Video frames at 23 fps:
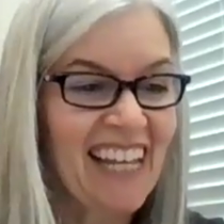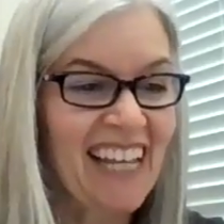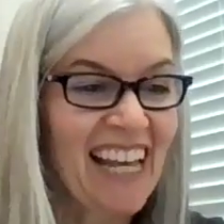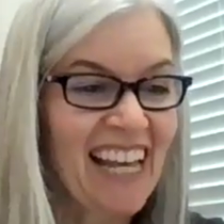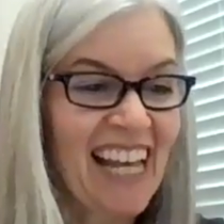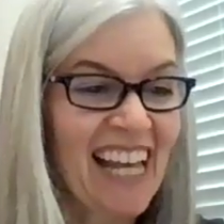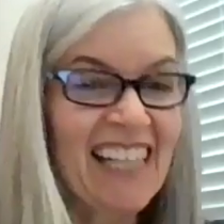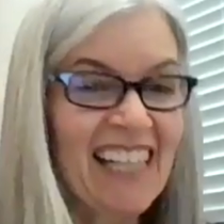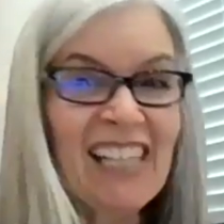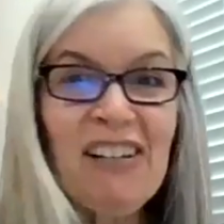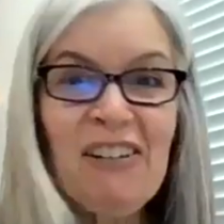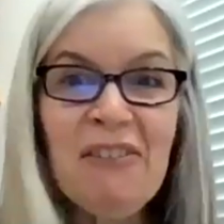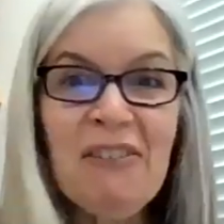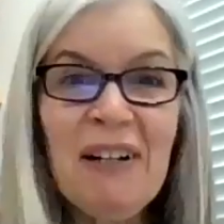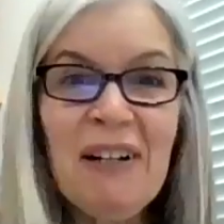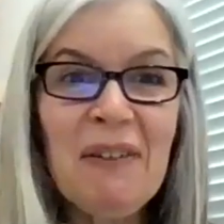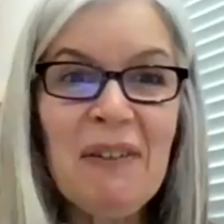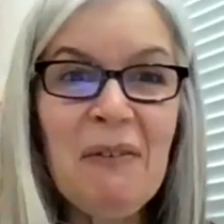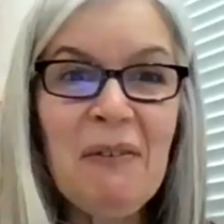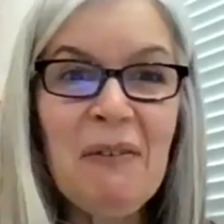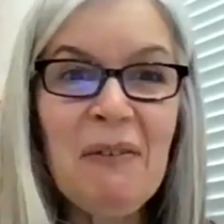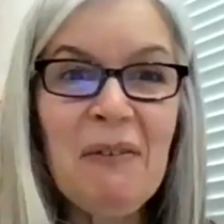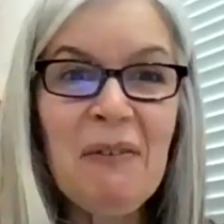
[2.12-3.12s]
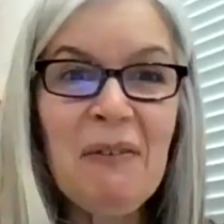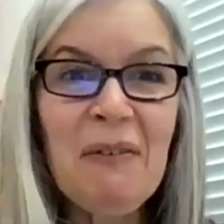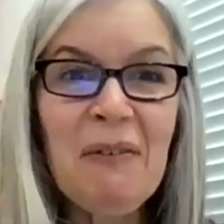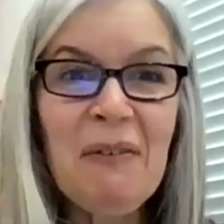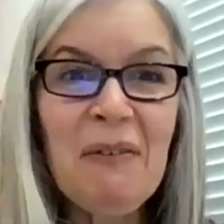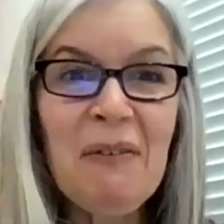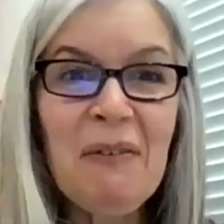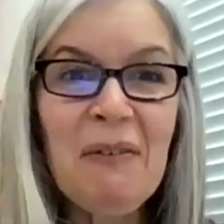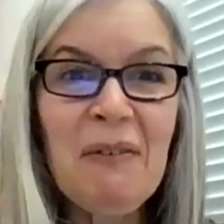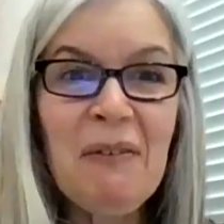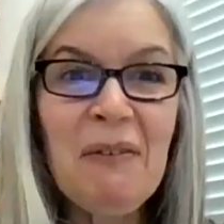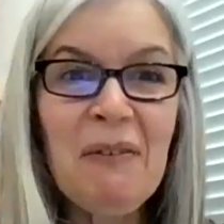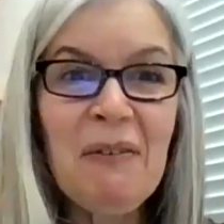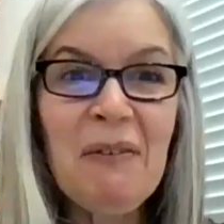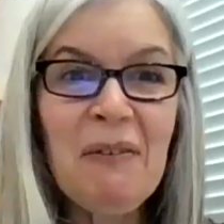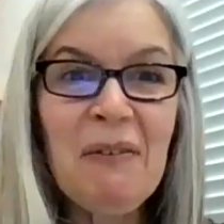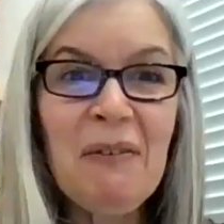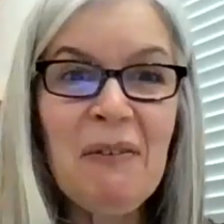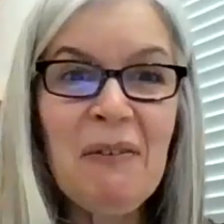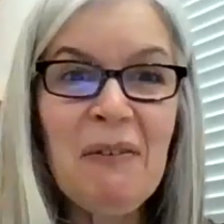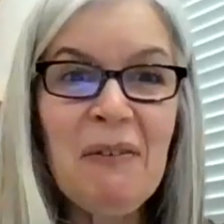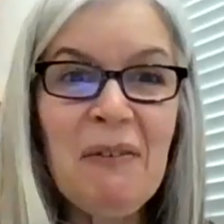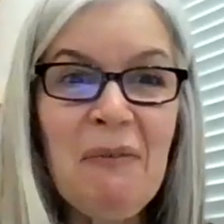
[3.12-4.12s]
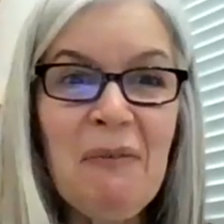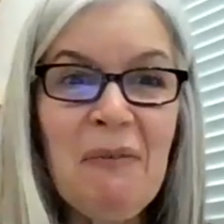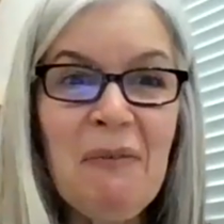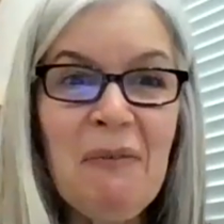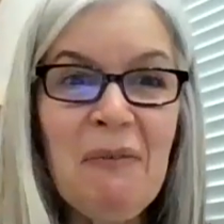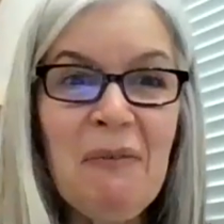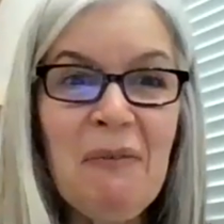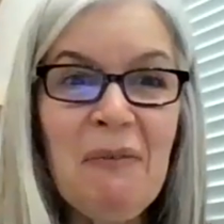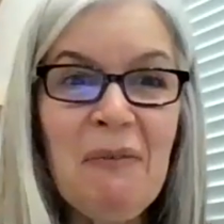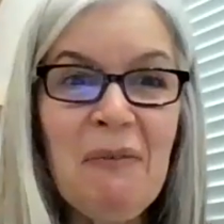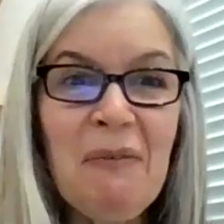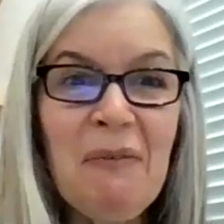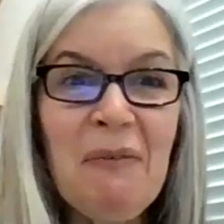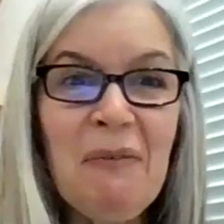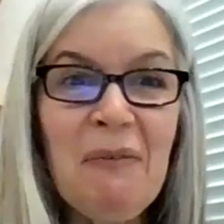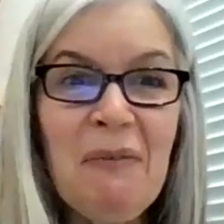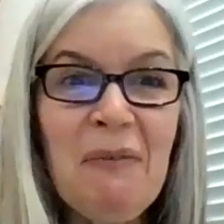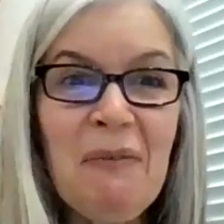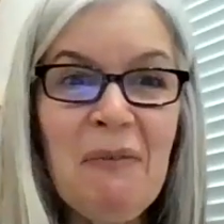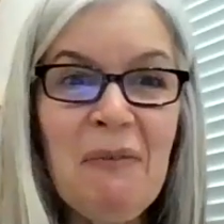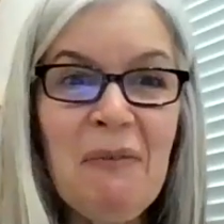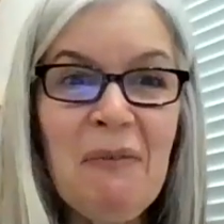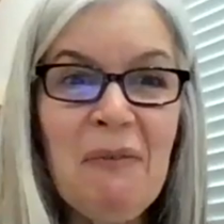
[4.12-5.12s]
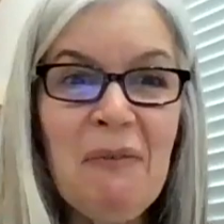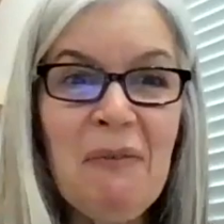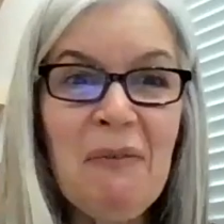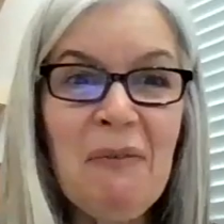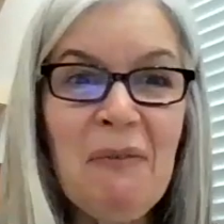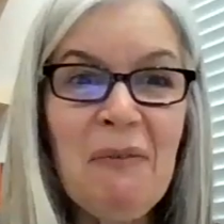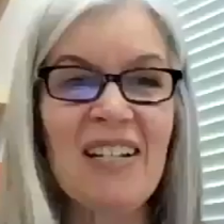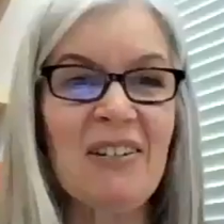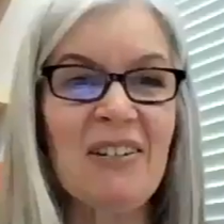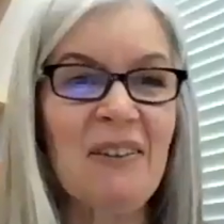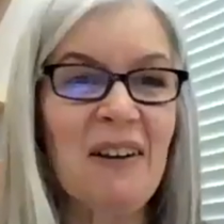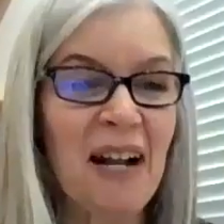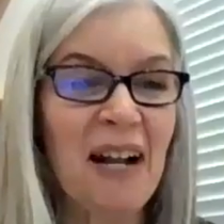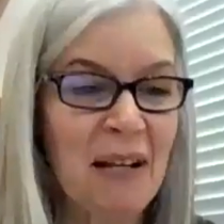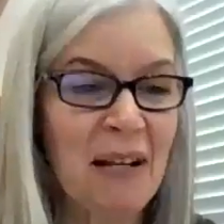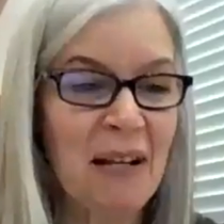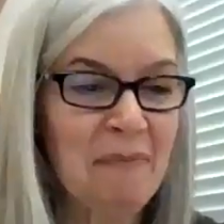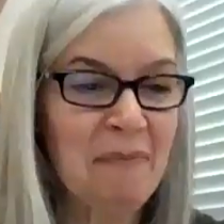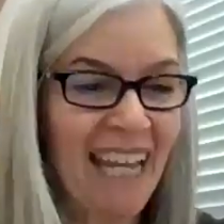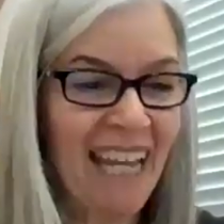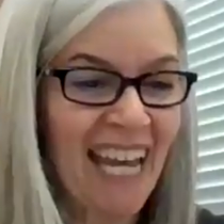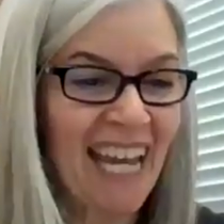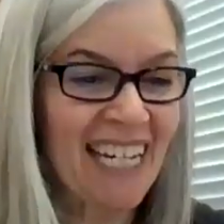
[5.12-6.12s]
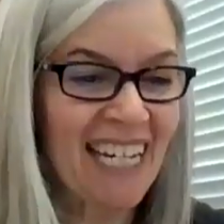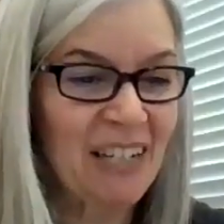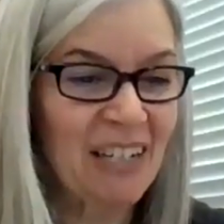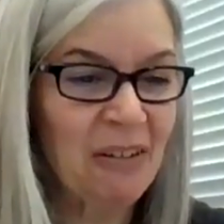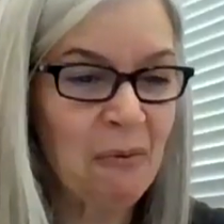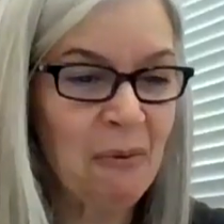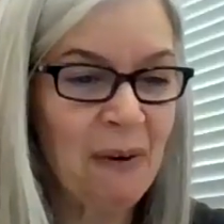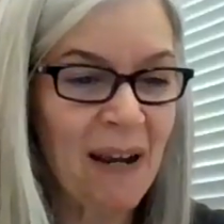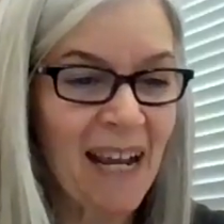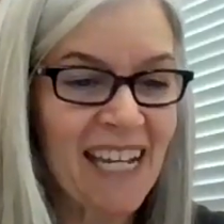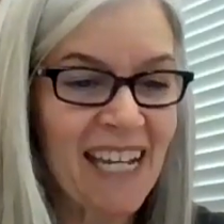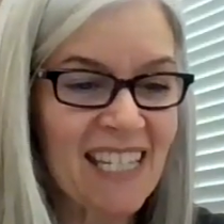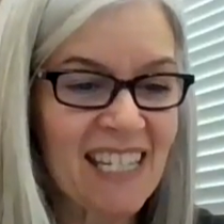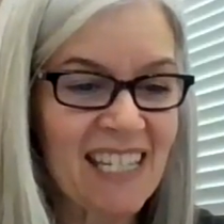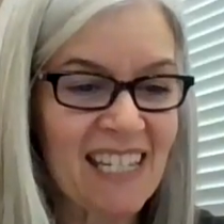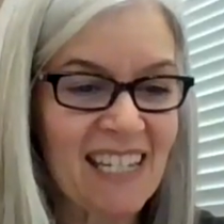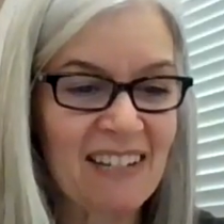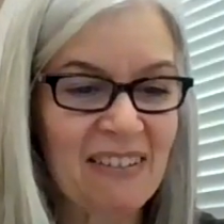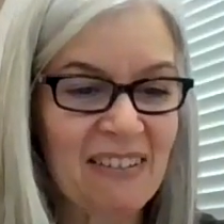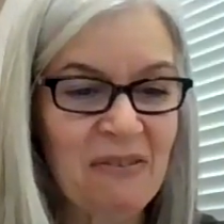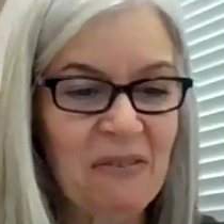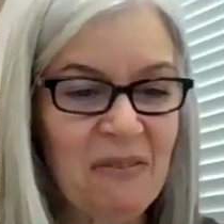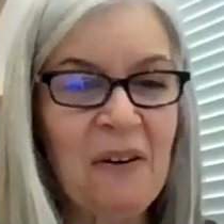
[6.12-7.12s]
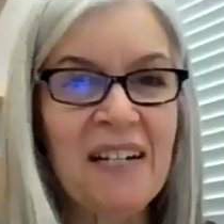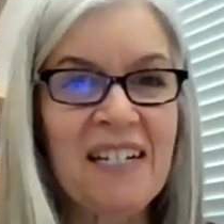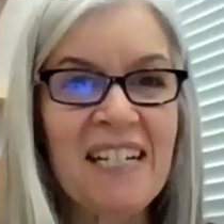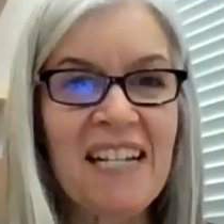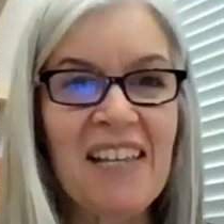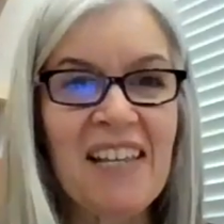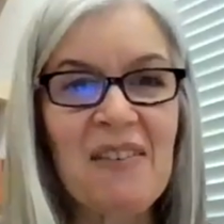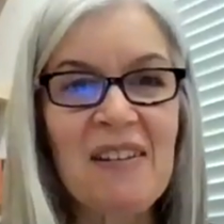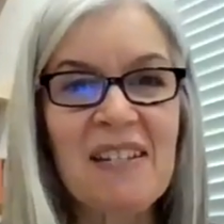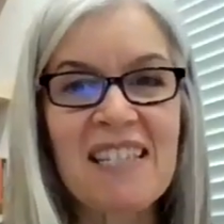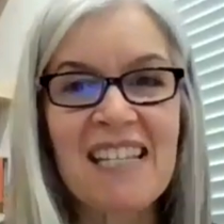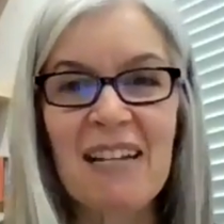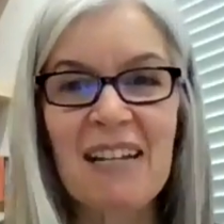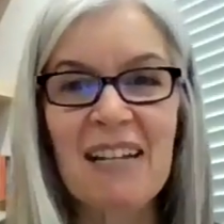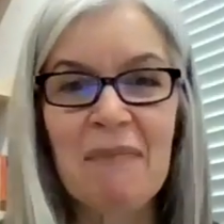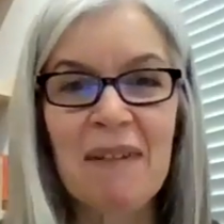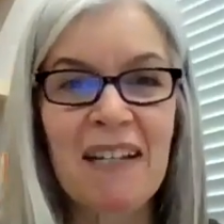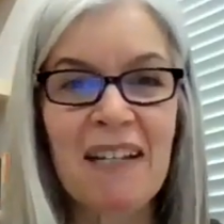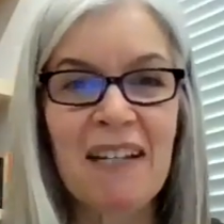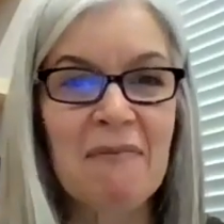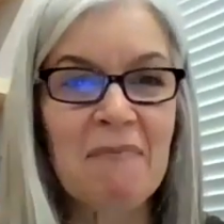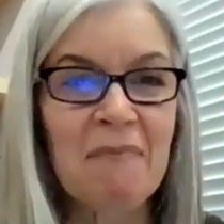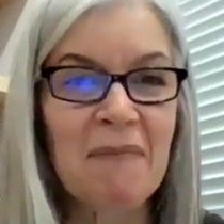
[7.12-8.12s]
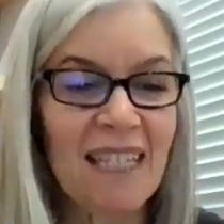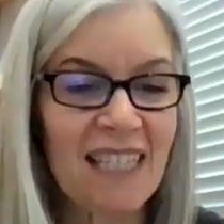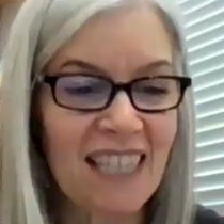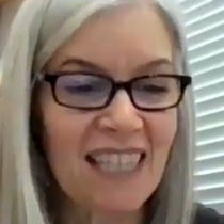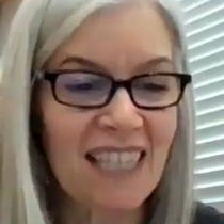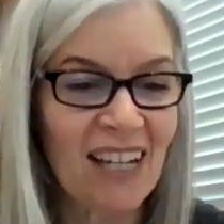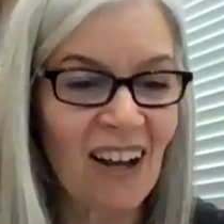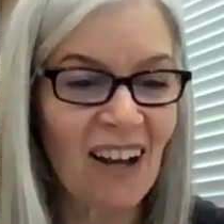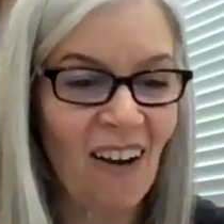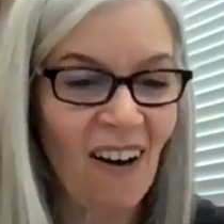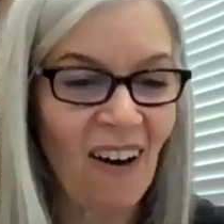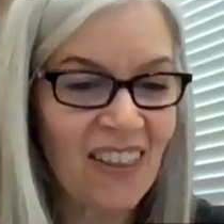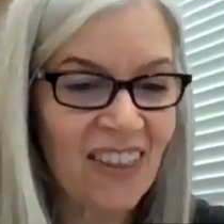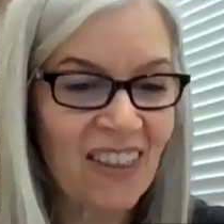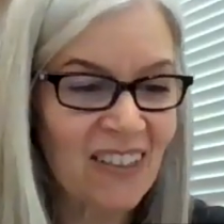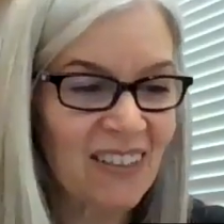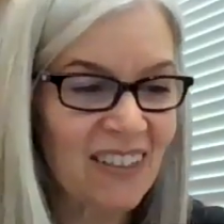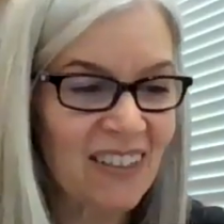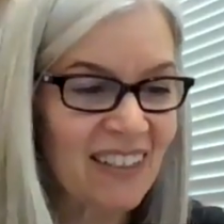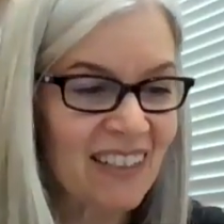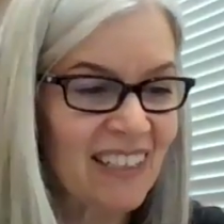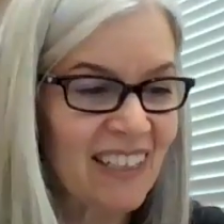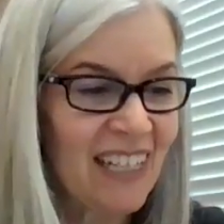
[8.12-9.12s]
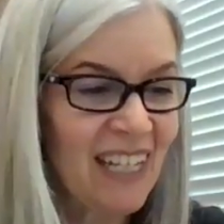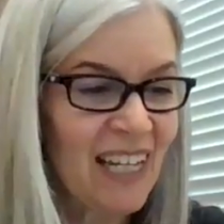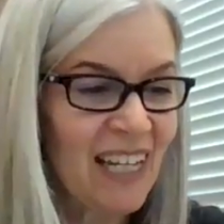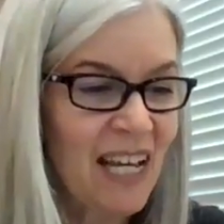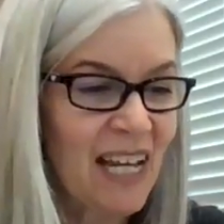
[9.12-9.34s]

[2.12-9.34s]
Hello, everyone. Welcome to Sisters in Crime Canada West for another segment of Meet the Author.